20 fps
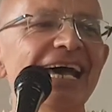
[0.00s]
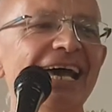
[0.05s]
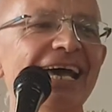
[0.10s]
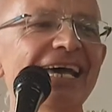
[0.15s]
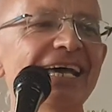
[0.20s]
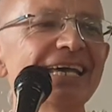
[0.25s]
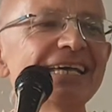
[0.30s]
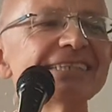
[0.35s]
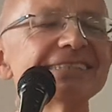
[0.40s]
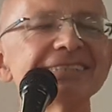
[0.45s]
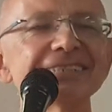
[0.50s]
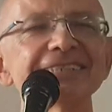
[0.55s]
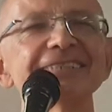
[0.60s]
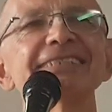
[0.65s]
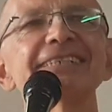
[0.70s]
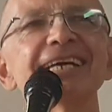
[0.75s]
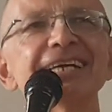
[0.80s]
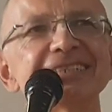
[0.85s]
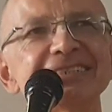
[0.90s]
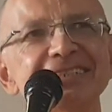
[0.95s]

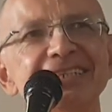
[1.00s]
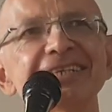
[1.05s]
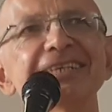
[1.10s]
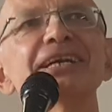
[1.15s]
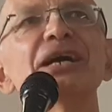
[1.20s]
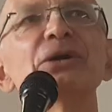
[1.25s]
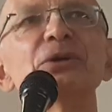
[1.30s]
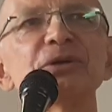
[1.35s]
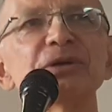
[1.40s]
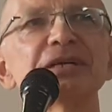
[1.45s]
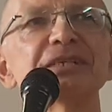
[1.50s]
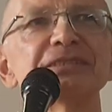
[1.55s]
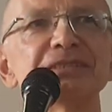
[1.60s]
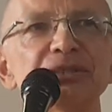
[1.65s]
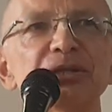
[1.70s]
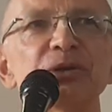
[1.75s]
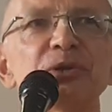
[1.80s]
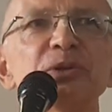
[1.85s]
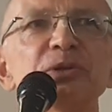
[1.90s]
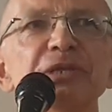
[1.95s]
exercising our
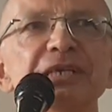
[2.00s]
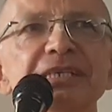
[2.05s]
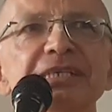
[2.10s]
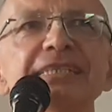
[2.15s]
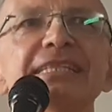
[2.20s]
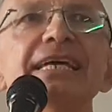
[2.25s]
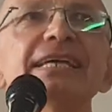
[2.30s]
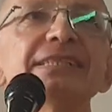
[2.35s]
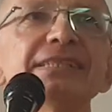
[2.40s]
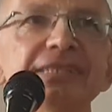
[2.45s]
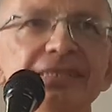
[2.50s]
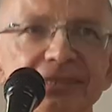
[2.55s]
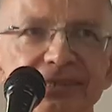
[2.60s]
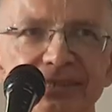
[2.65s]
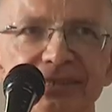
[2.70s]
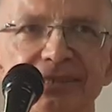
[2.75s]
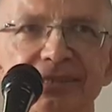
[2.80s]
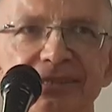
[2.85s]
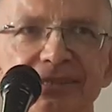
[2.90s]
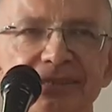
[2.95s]
controlling
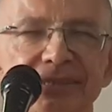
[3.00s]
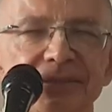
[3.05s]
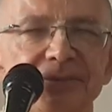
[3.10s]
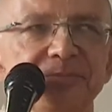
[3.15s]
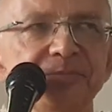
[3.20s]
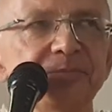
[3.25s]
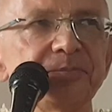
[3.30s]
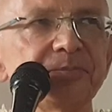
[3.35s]
tendencies.